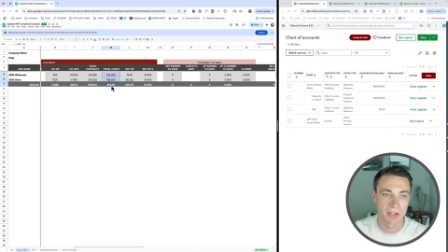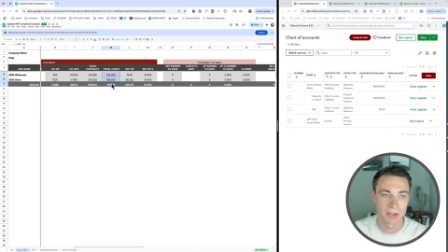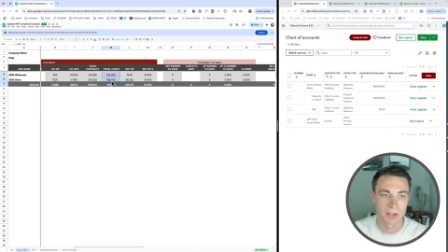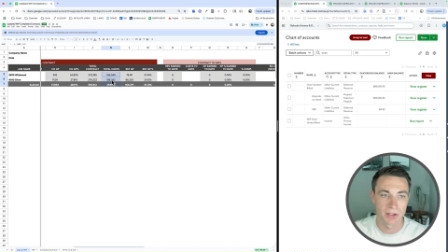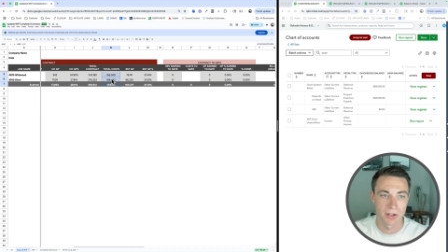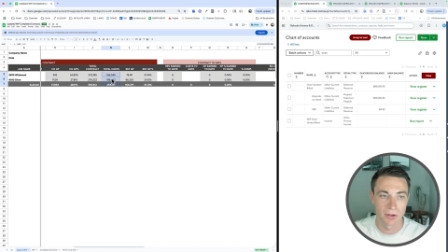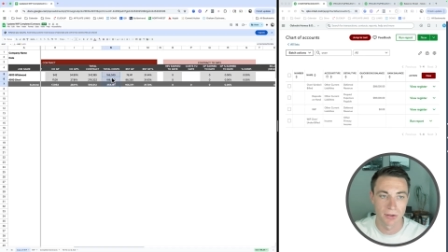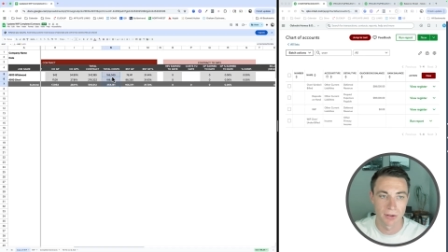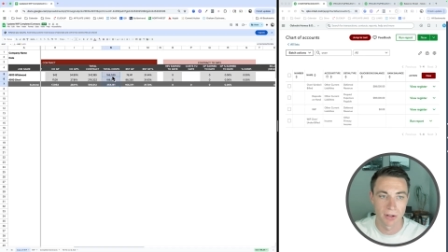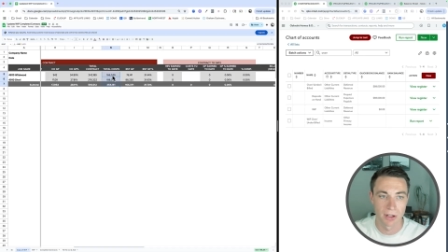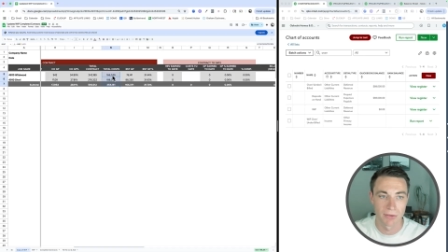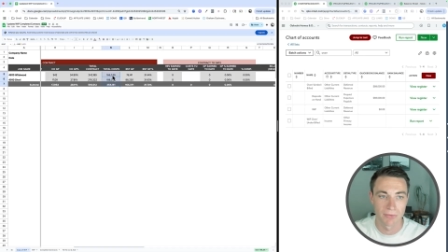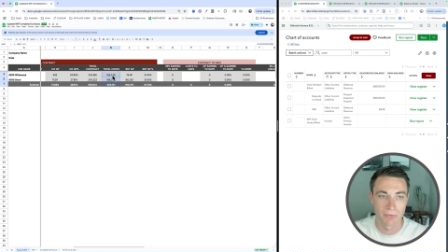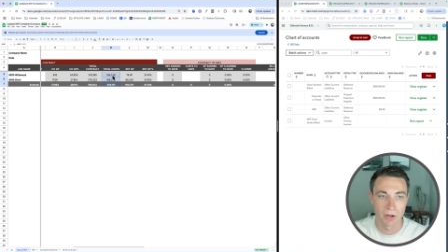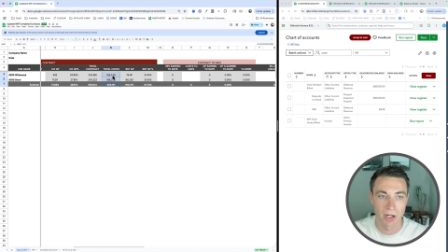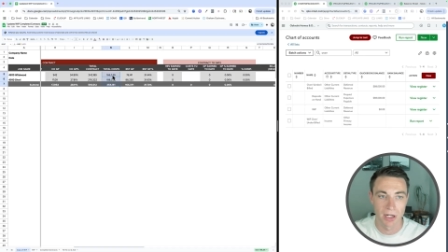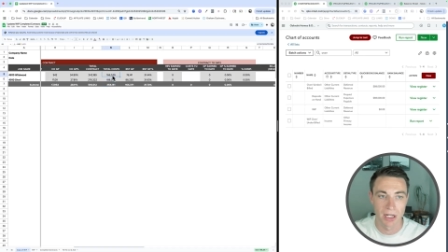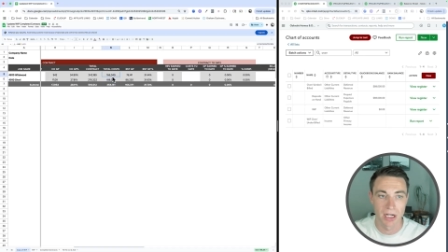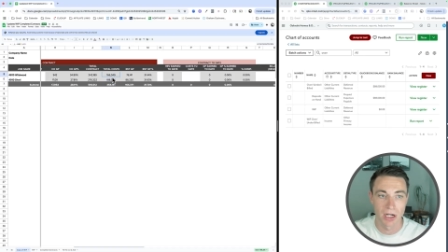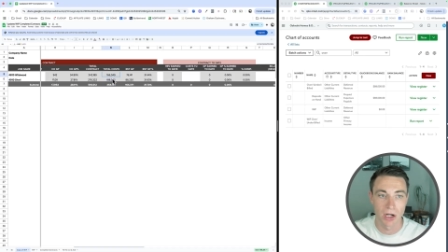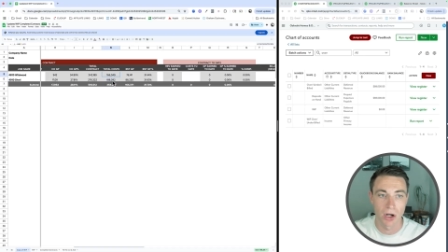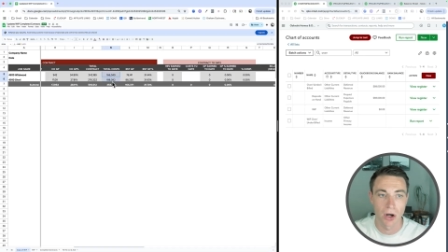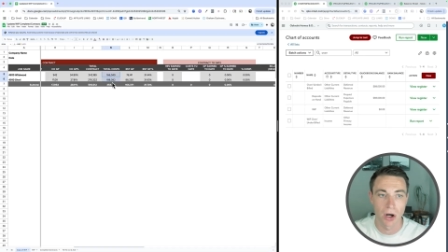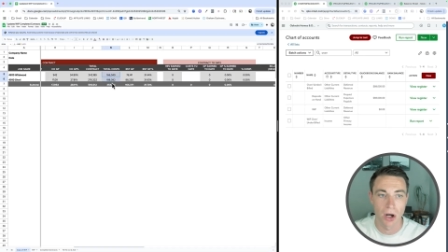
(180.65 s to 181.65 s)
current
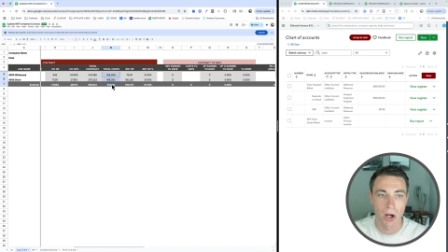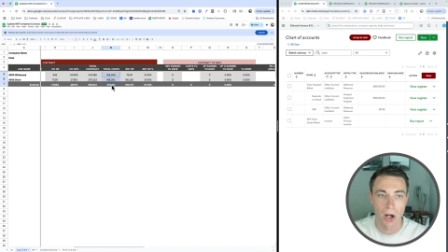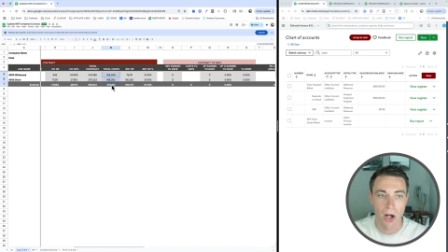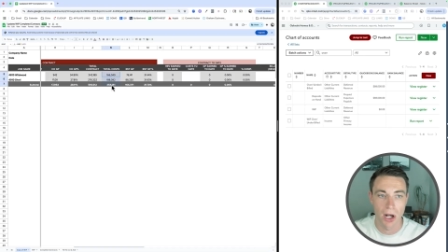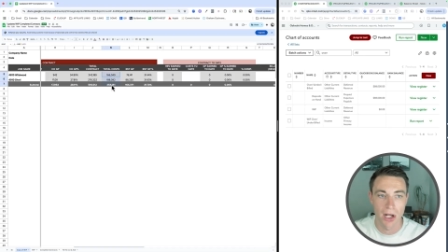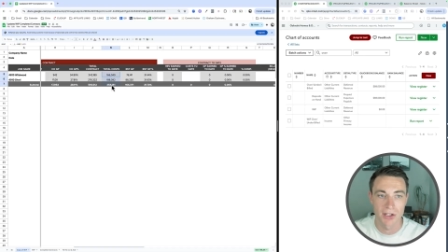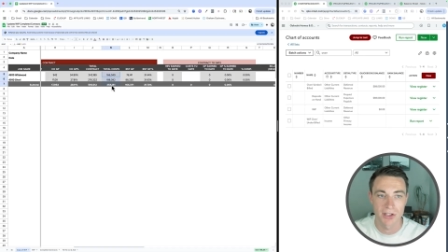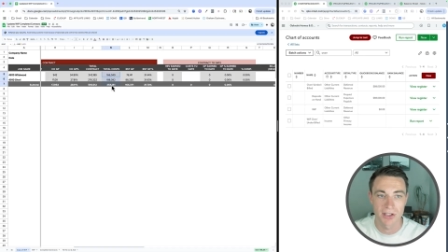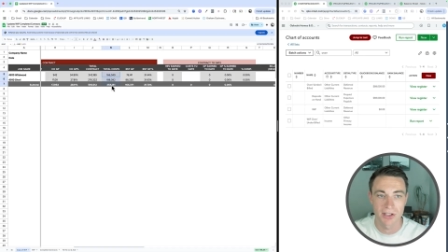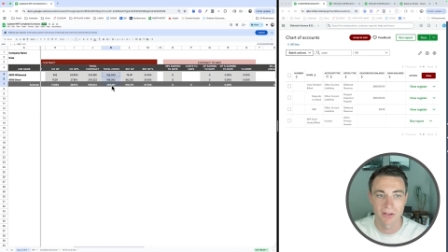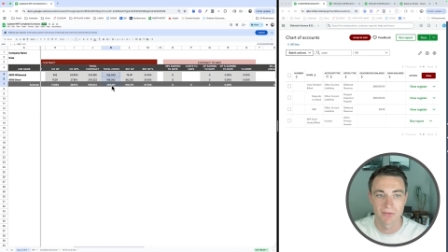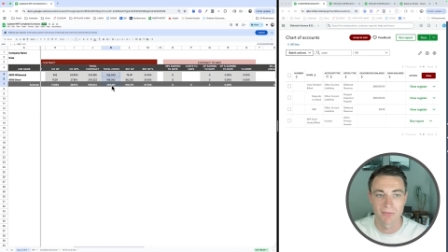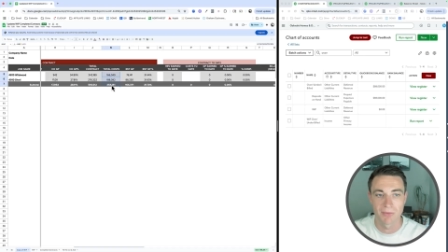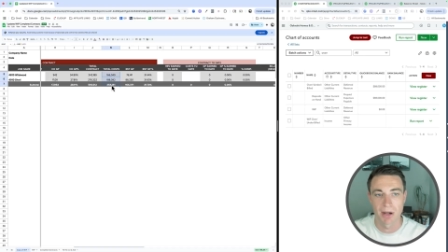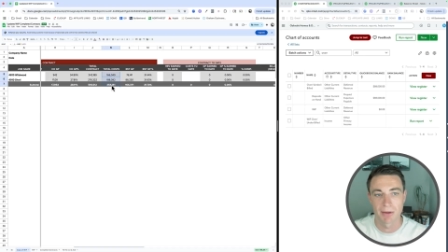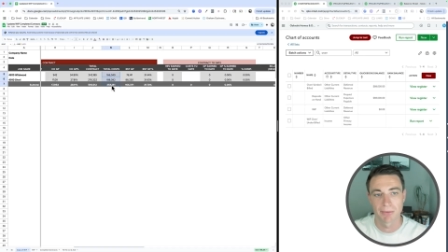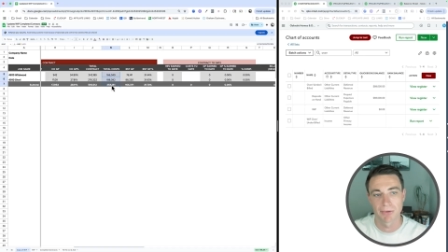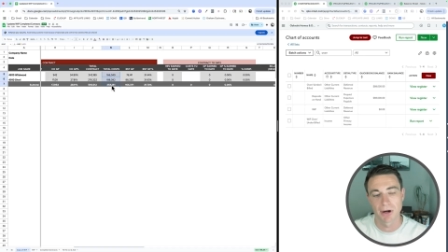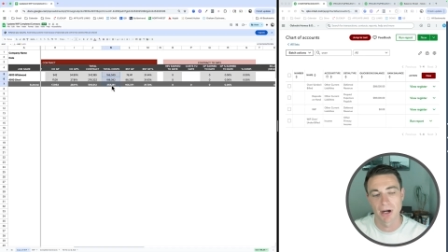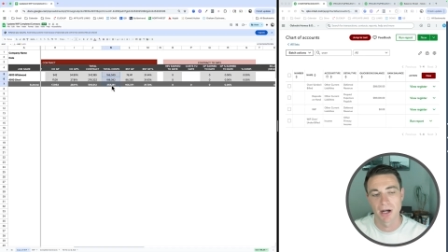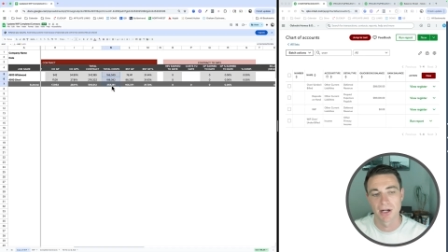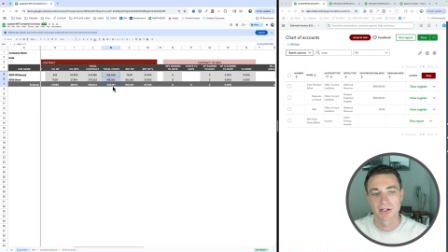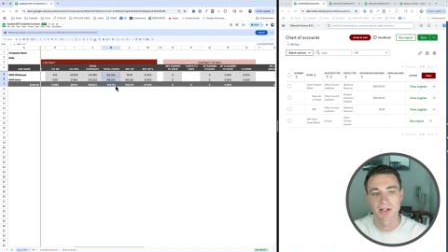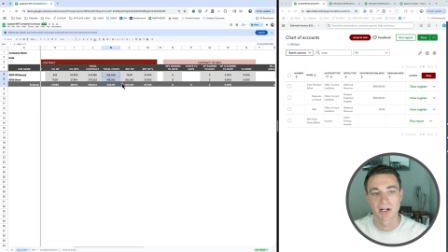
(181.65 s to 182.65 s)
running cost of my
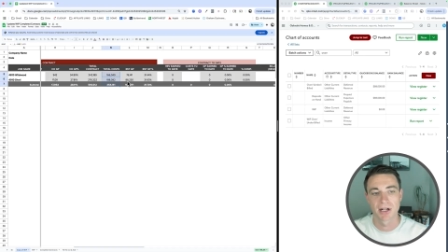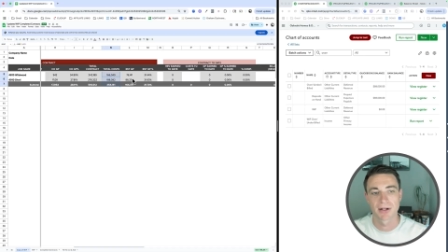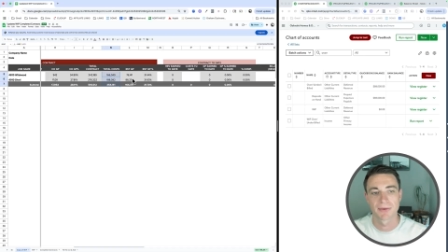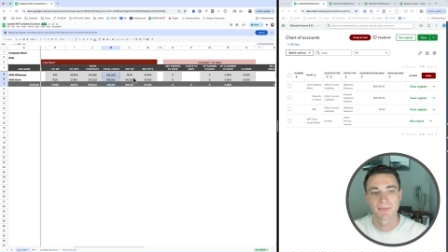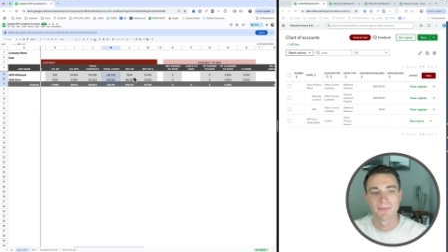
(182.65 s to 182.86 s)
project?